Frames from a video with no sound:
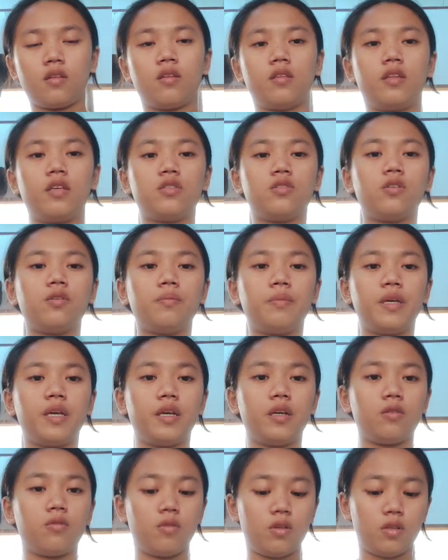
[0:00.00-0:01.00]
This will
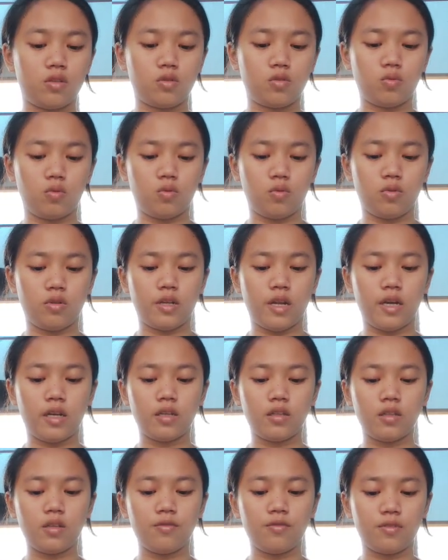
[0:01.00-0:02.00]
be equal to
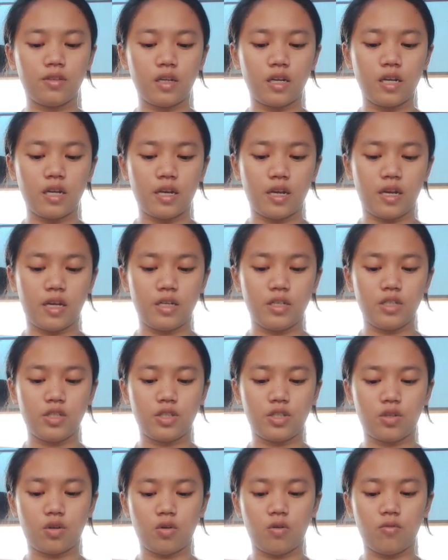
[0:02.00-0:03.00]
negative
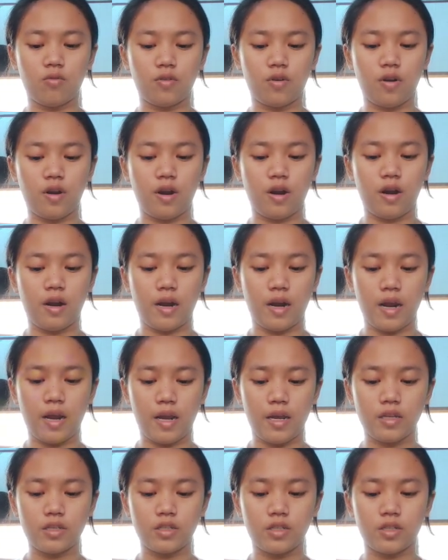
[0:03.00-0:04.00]
3h over
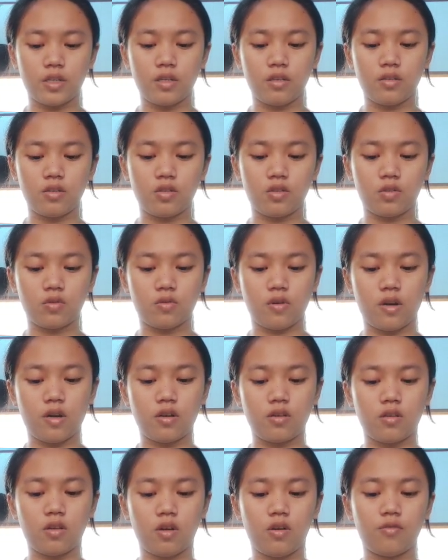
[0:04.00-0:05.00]
h
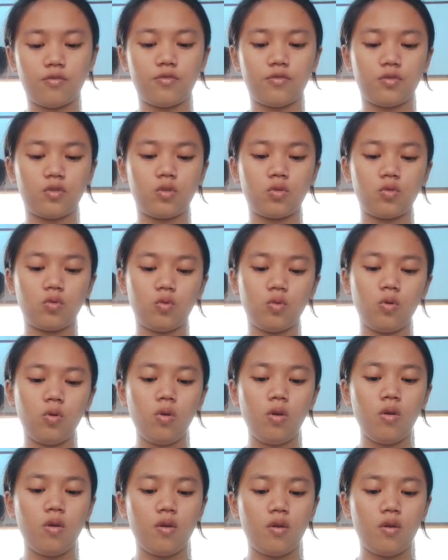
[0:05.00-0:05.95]
square root of 2